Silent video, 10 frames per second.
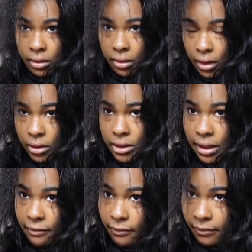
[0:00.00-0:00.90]

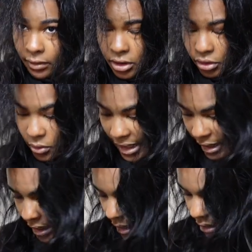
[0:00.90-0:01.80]

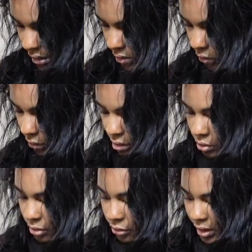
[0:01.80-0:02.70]
Thursday, 2 or
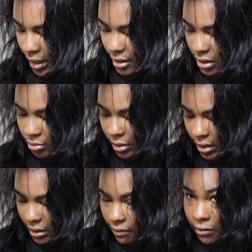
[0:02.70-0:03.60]
3 days, I
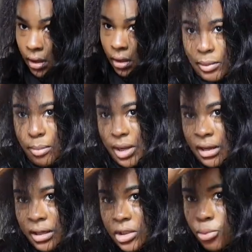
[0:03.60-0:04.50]
believe. my
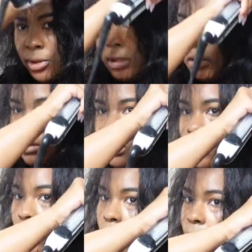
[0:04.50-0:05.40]
body is pretty
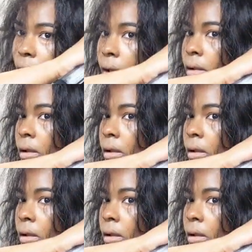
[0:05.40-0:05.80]
sore, but